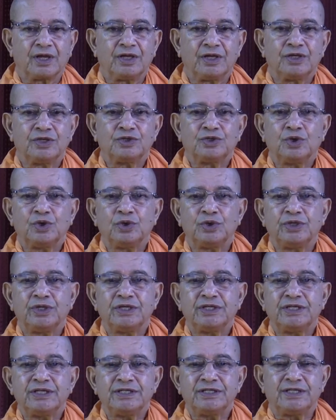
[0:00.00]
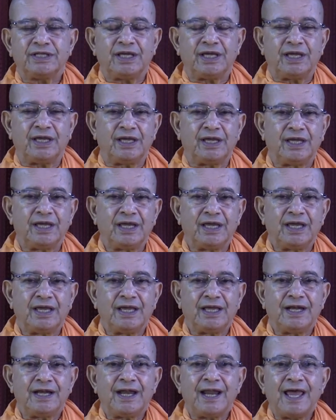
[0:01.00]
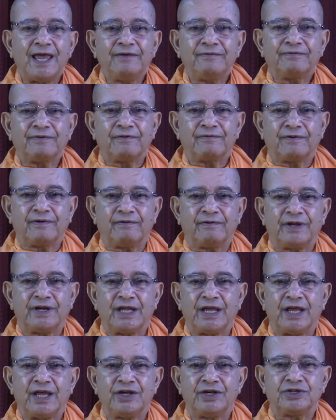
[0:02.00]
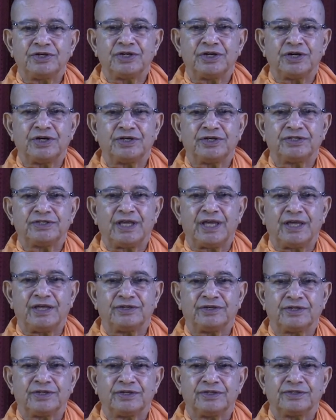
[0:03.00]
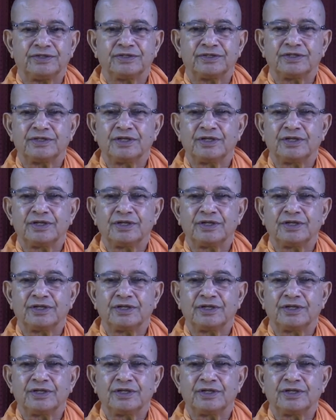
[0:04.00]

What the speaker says: So this is the life of our ancient sages